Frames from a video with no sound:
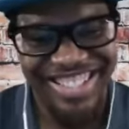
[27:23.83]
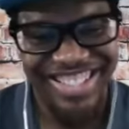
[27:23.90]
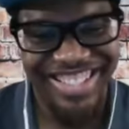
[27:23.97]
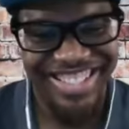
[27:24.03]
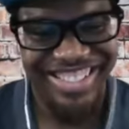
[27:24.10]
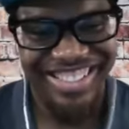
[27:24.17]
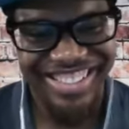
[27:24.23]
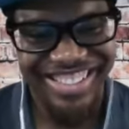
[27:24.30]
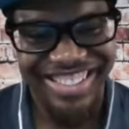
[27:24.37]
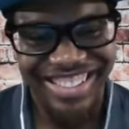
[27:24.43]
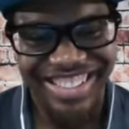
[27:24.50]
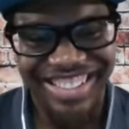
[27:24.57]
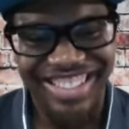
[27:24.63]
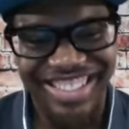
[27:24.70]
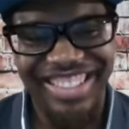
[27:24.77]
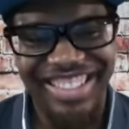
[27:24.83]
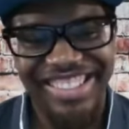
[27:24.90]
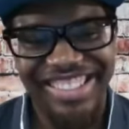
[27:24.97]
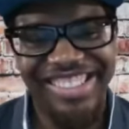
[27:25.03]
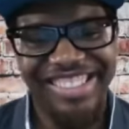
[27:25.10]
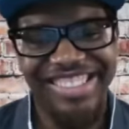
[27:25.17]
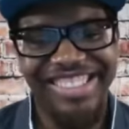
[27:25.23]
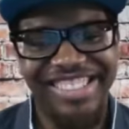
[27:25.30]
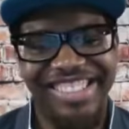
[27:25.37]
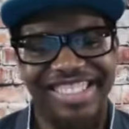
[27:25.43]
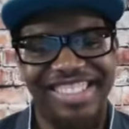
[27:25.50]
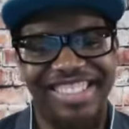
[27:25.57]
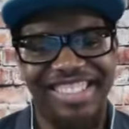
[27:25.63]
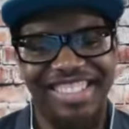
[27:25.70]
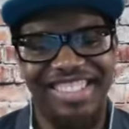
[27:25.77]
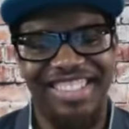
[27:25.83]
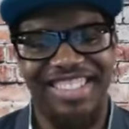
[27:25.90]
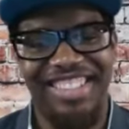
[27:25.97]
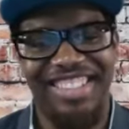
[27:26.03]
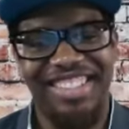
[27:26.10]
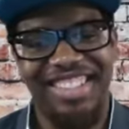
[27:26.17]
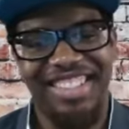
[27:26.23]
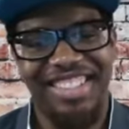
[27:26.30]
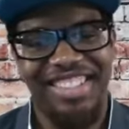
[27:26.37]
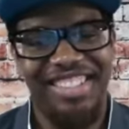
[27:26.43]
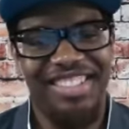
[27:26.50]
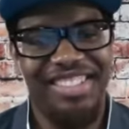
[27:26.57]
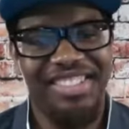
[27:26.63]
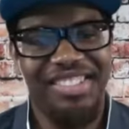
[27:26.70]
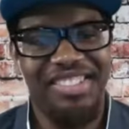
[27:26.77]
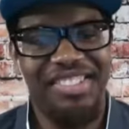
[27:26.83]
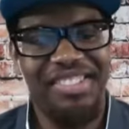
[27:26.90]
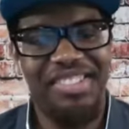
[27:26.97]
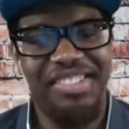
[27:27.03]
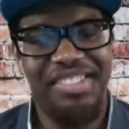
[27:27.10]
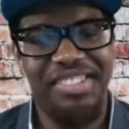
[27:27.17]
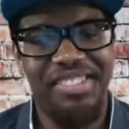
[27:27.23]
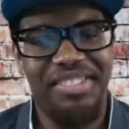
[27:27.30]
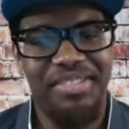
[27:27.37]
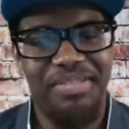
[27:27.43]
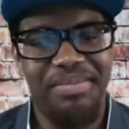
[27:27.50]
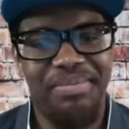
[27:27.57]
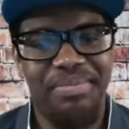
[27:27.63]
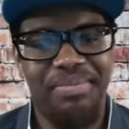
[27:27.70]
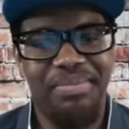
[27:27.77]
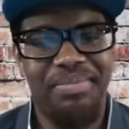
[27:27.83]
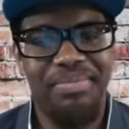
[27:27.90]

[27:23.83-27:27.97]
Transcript: (silent)